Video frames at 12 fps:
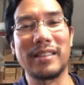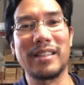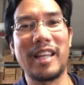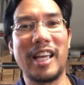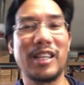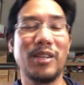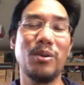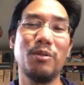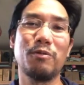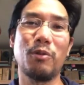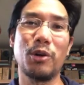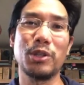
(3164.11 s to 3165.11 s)
Thank you
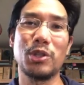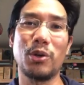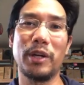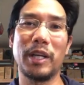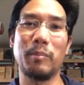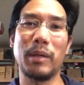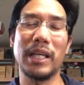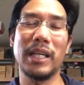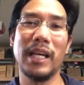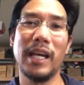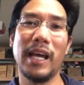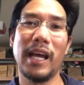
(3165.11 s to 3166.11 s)
for joining me,
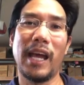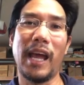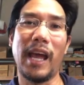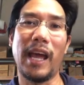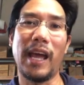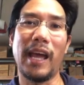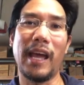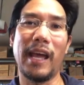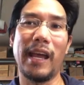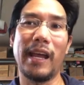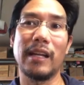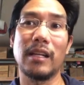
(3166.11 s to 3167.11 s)

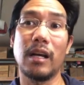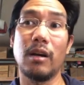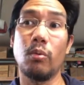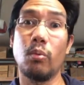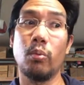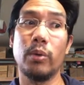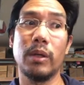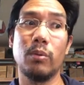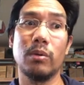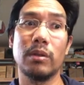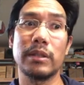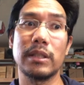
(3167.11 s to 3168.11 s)
and we
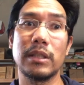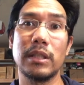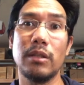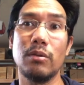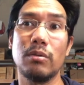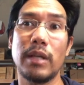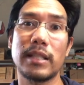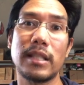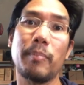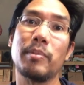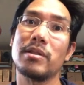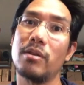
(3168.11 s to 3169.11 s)
will see you next
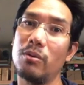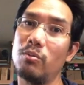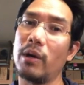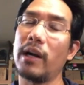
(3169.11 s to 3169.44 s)
episode where